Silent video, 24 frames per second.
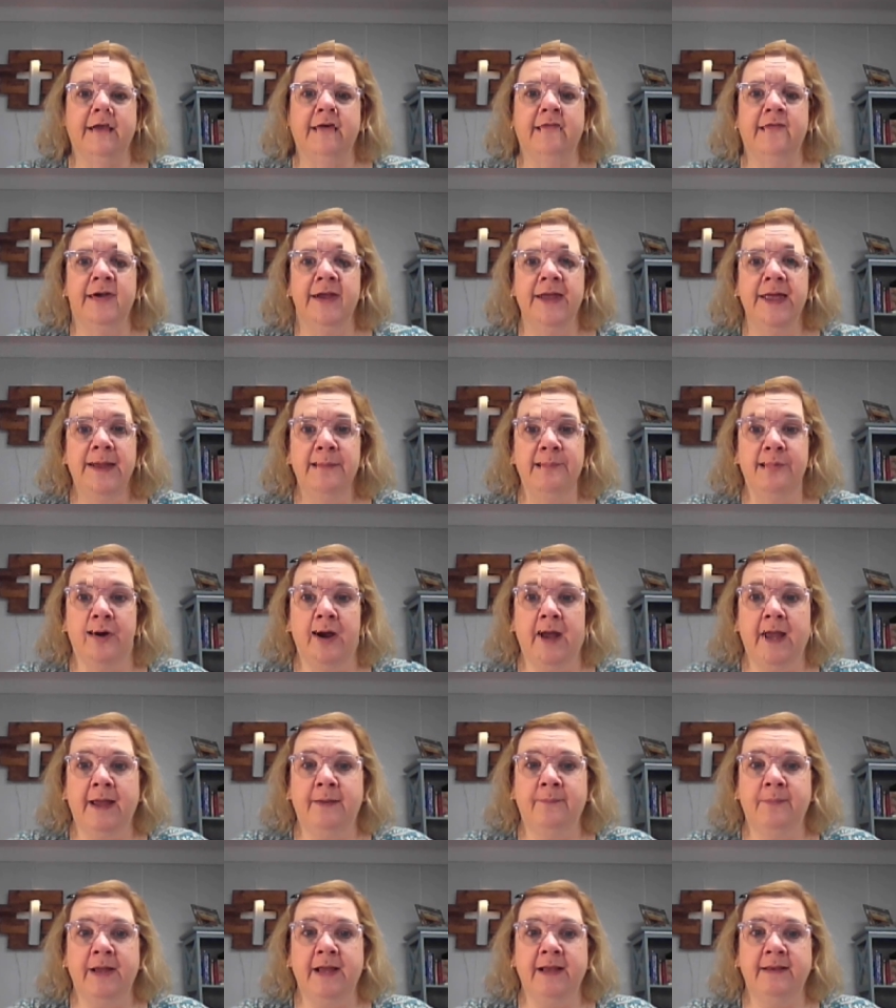giving
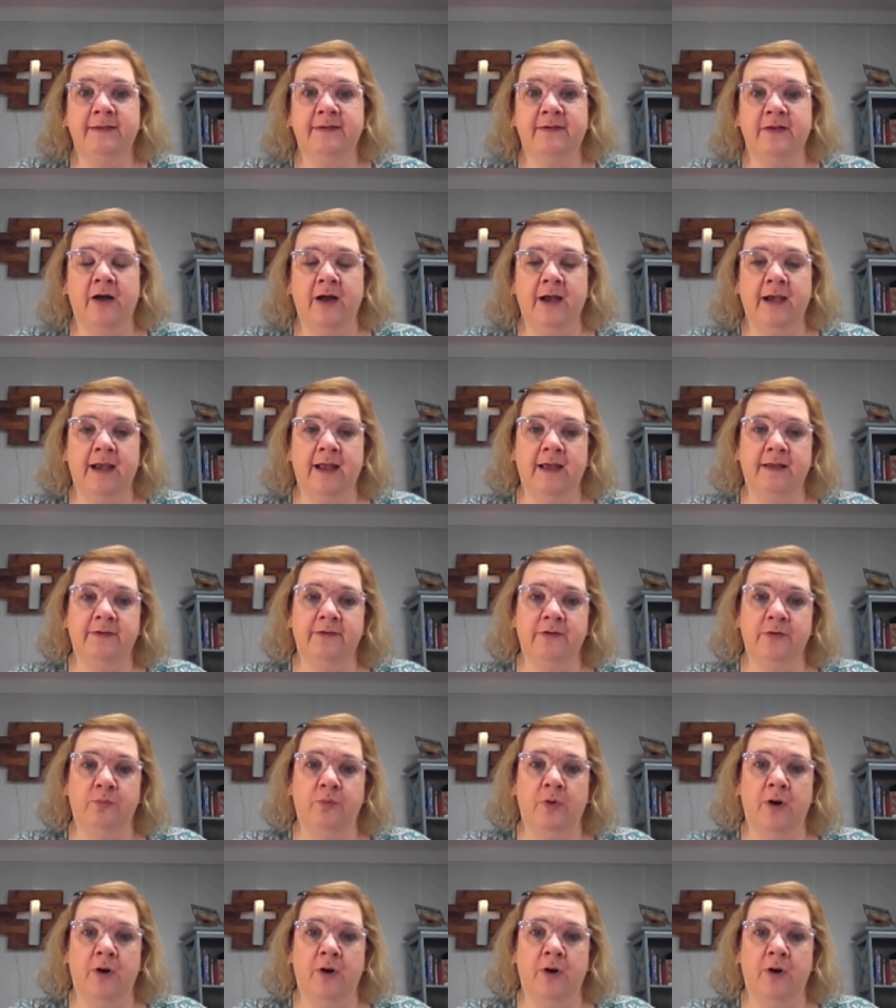Abraham insight as to